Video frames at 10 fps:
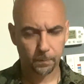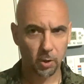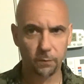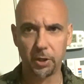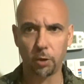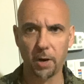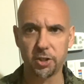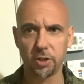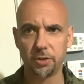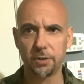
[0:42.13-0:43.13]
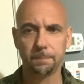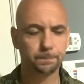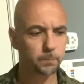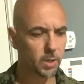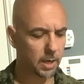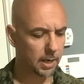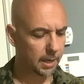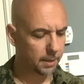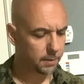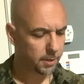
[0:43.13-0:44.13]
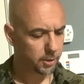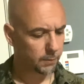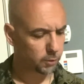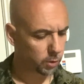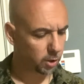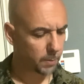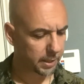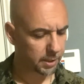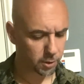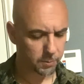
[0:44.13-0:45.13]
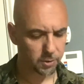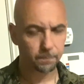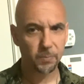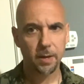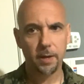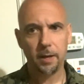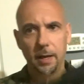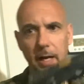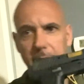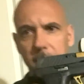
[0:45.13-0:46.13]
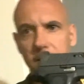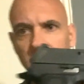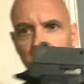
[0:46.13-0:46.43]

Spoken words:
configurations, different trigger mechanisms. I got the